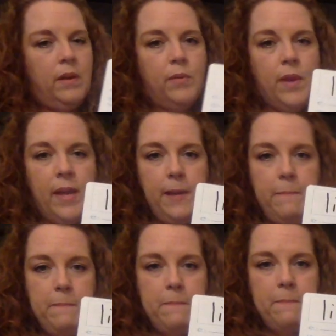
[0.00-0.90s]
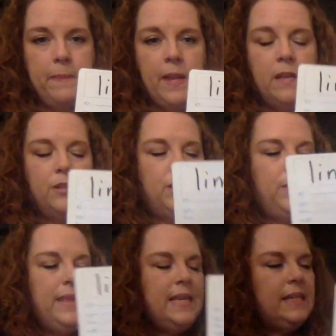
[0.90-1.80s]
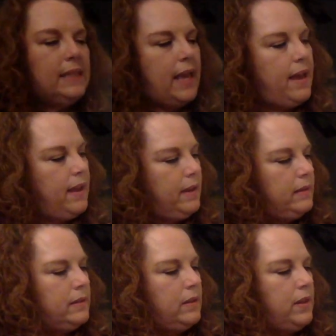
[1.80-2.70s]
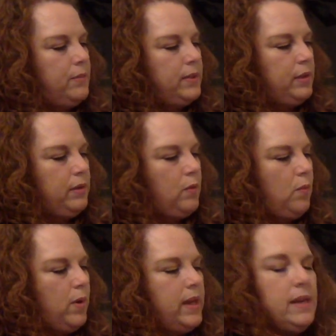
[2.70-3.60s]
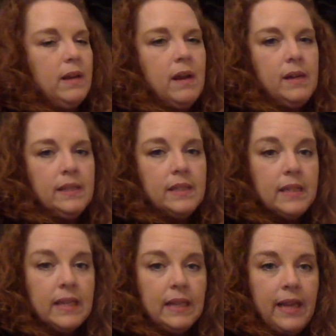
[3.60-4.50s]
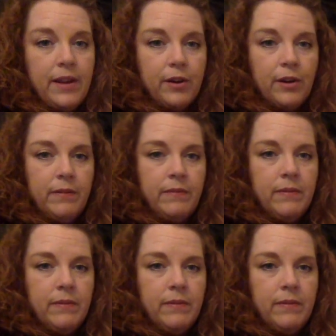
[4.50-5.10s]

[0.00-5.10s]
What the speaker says: Okay? So in this case, there was only 1 consonant letter,